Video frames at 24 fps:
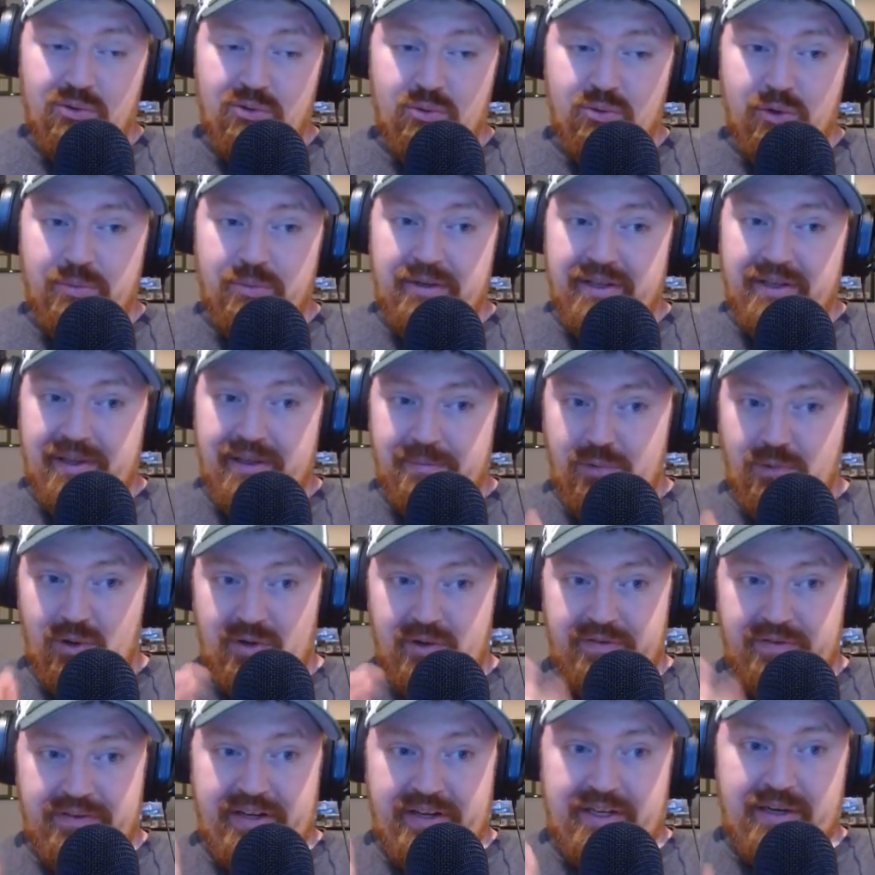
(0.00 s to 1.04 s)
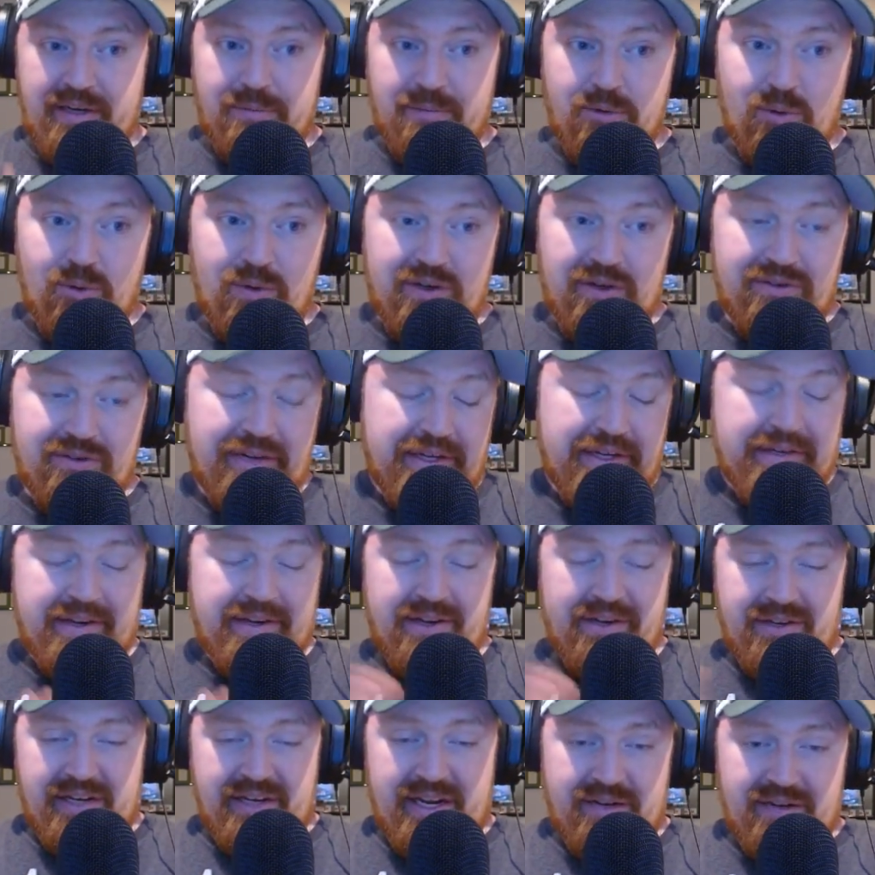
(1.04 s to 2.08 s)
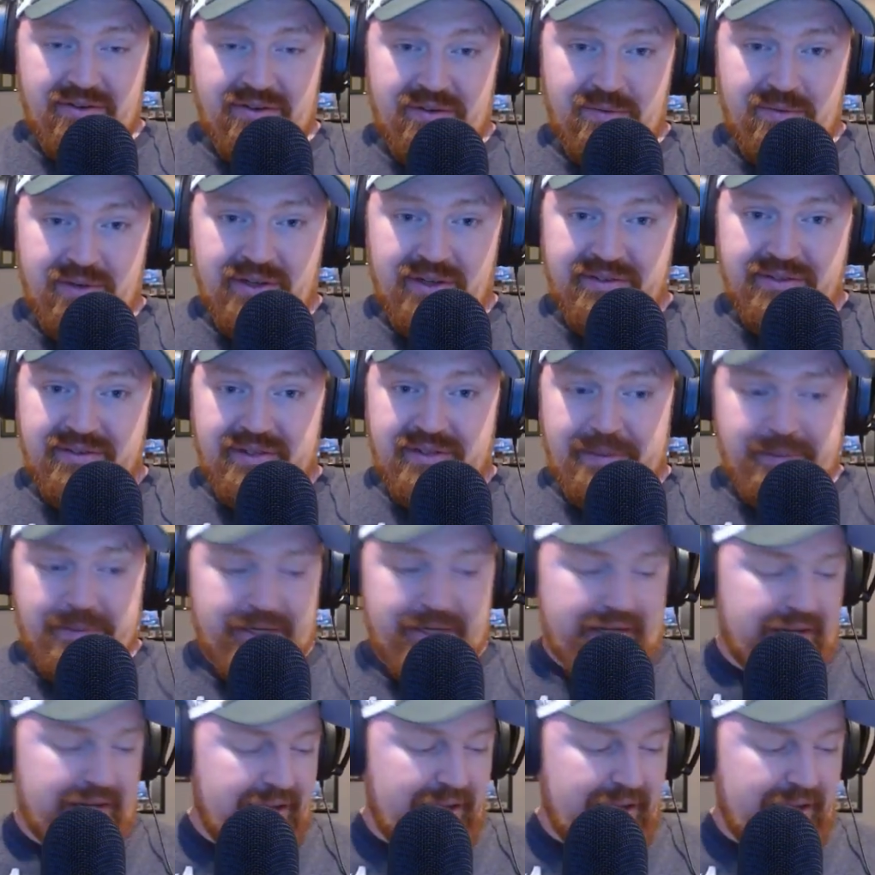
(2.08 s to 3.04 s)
will be that bona fide number one like Derrick Henry was. I mean,